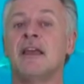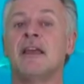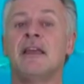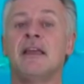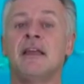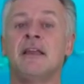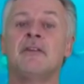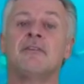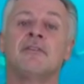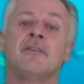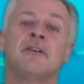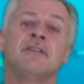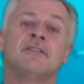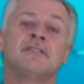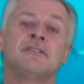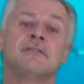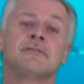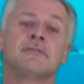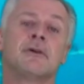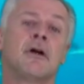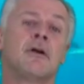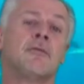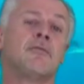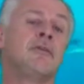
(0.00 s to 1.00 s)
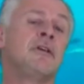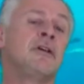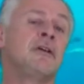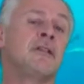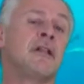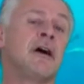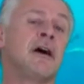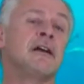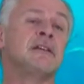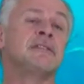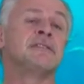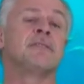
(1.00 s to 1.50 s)
increases are
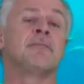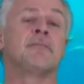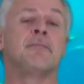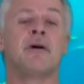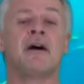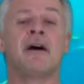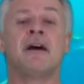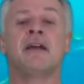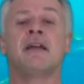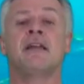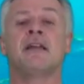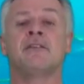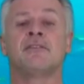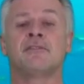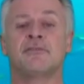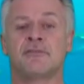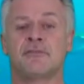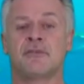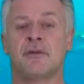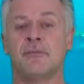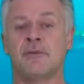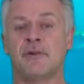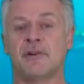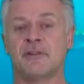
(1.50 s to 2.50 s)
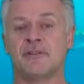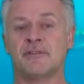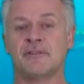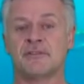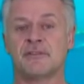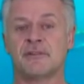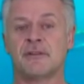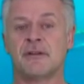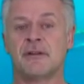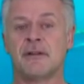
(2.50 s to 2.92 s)
realized by distributors.